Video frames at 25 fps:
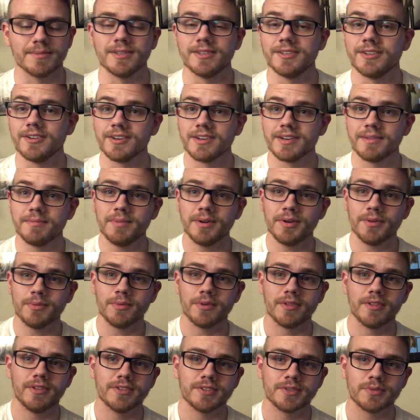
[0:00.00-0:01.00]
and you're gonna build
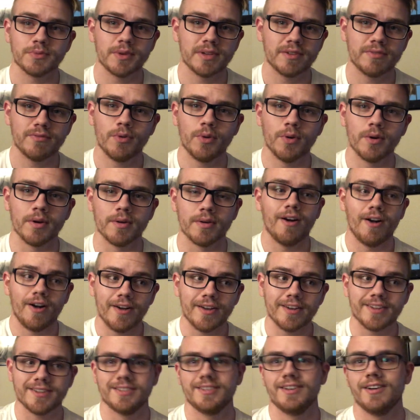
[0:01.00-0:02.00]
one of those in week 4
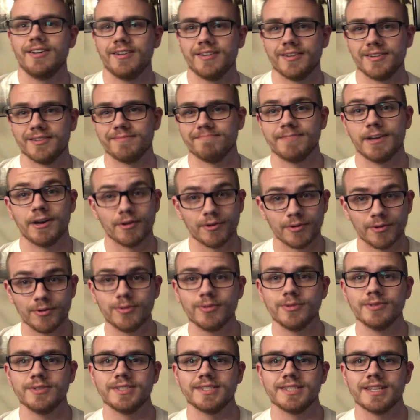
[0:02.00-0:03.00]
on a tongue. How
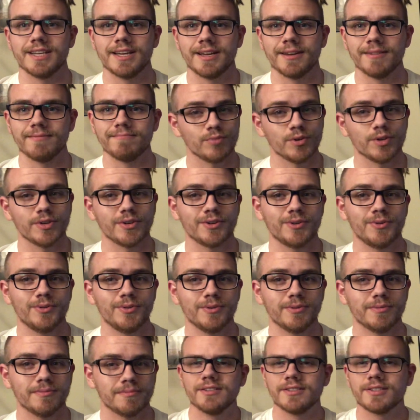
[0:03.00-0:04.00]
cool is that? Pretty cool.